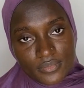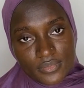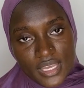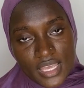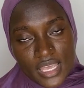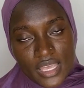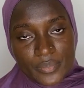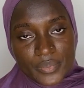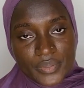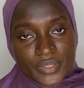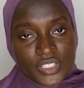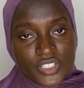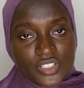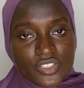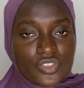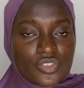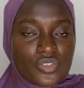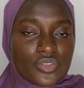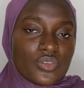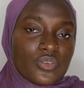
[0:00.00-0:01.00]

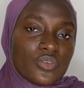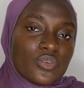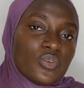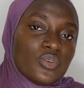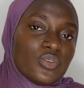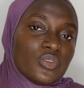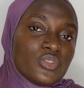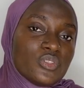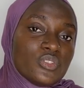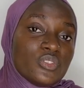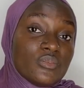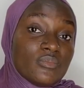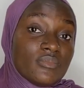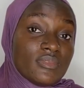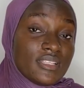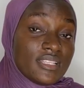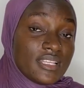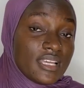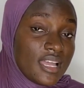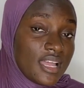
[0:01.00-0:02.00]
hypertension, or does your
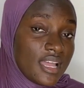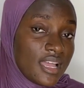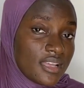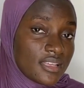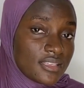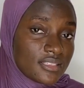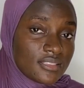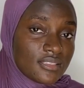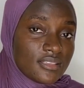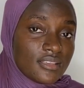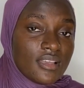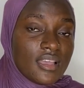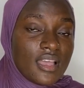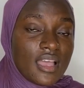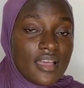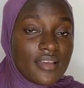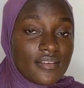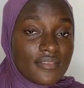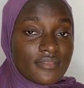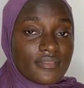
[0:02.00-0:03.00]
mother
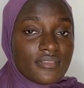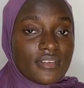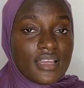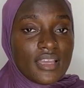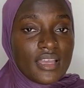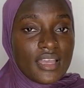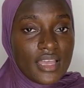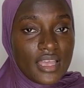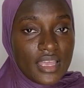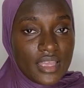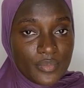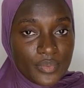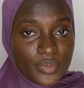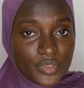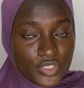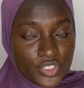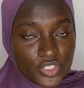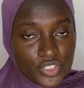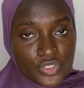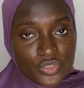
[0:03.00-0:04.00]
have
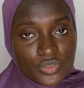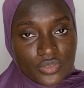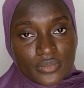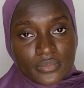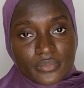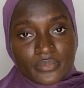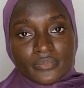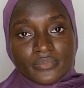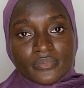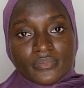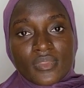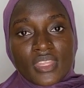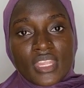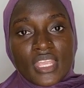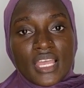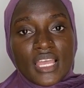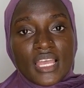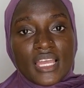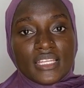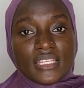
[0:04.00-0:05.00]
hypertension?
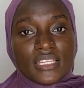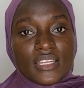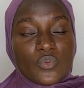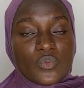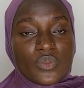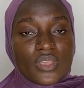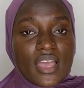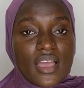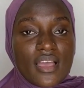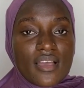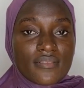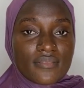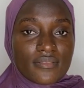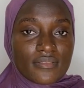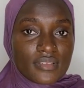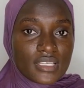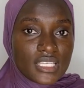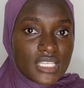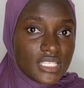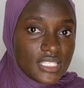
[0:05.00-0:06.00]
And then we have
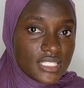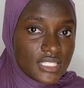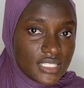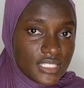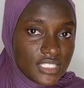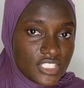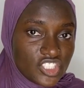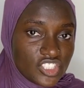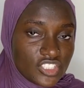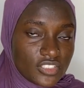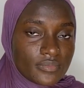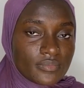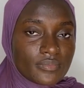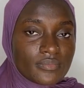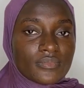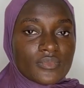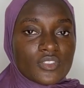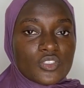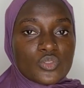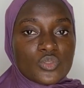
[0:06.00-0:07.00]
ECG.
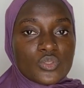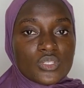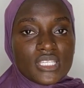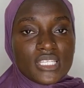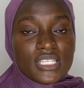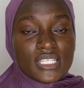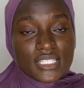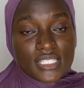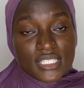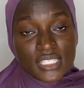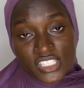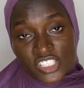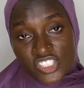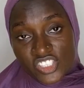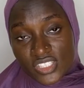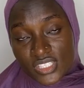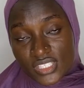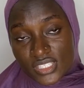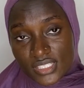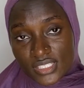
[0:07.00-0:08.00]
So
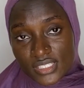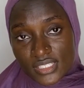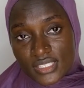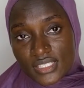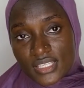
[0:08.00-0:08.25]
ECG is